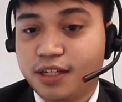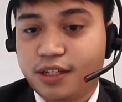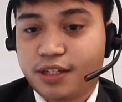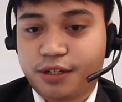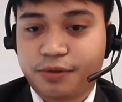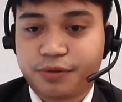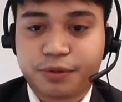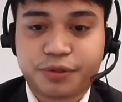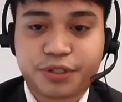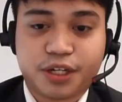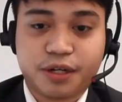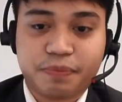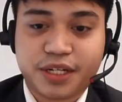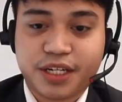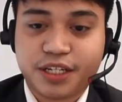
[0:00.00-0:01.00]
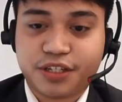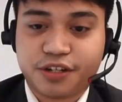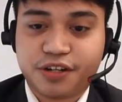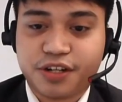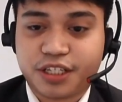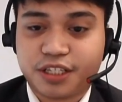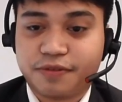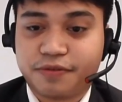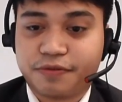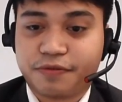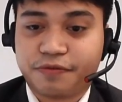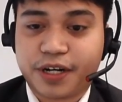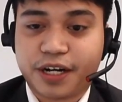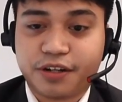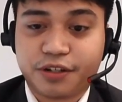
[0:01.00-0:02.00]
you know, those companies' earnings have
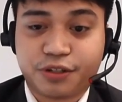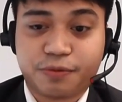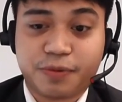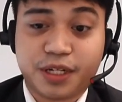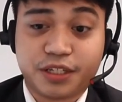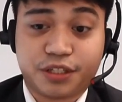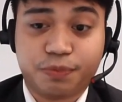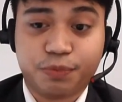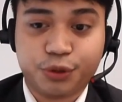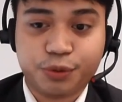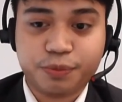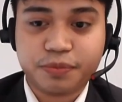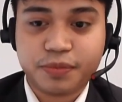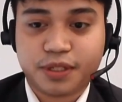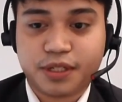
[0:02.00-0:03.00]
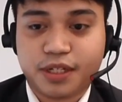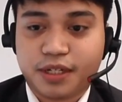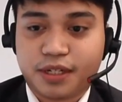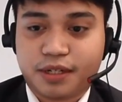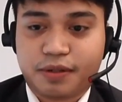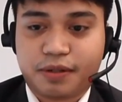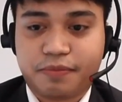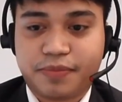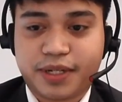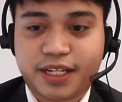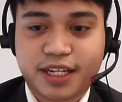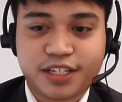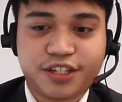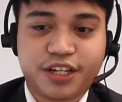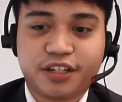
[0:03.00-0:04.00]
fared as well as Bloom. But I
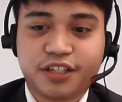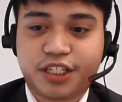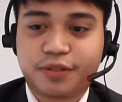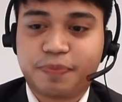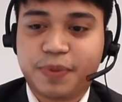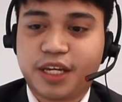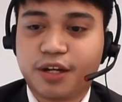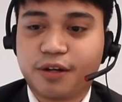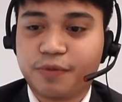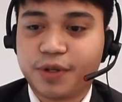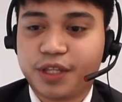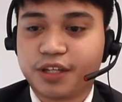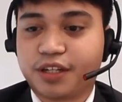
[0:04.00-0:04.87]
guess generally speaking, with a